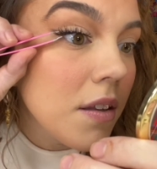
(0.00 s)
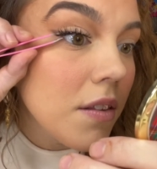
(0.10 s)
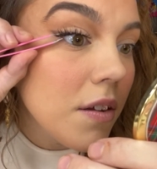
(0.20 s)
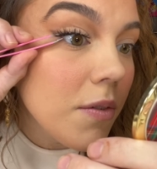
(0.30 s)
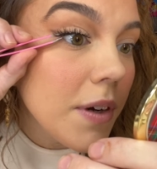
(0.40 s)

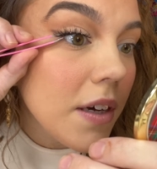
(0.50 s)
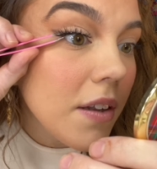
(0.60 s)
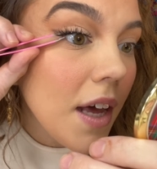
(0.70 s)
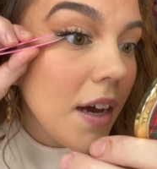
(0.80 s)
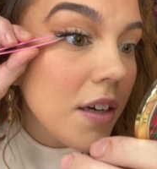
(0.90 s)
the real
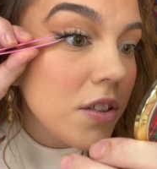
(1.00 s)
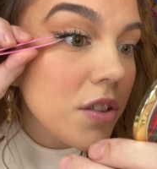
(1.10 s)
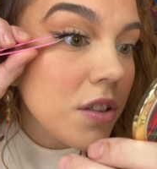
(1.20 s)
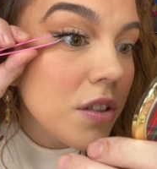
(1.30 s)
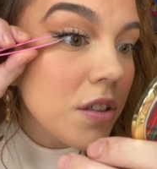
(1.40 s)
lash
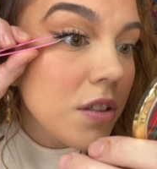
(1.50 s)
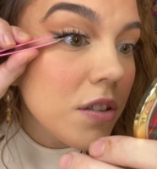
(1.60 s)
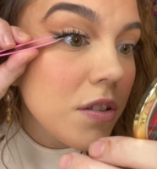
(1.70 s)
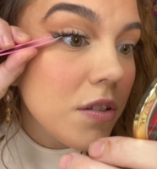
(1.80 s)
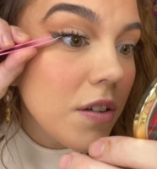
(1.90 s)

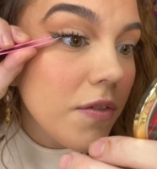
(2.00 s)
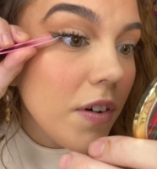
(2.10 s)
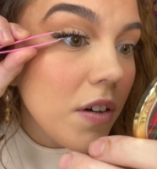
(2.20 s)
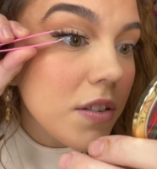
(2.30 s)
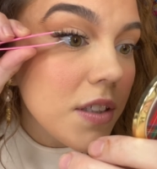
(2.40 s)
to the
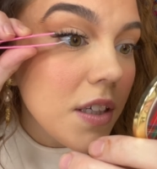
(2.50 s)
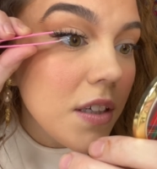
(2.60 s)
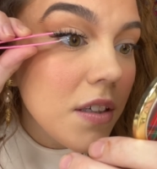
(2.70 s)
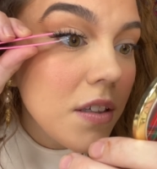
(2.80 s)
falsie.